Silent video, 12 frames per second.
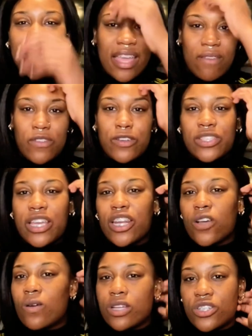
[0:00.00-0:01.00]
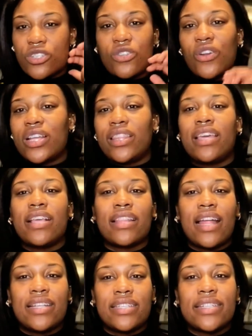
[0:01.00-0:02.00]
If there's any questions or anything
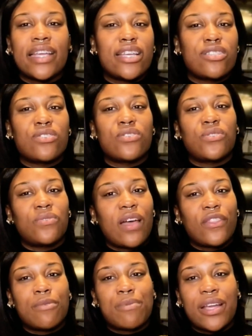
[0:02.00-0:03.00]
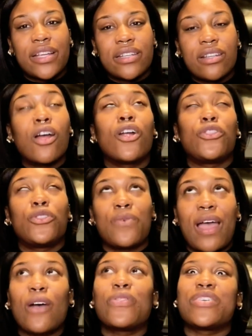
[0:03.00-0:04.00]
that I didn't answer throughout
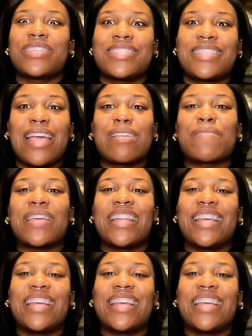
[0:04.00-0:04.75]
throughout this segment.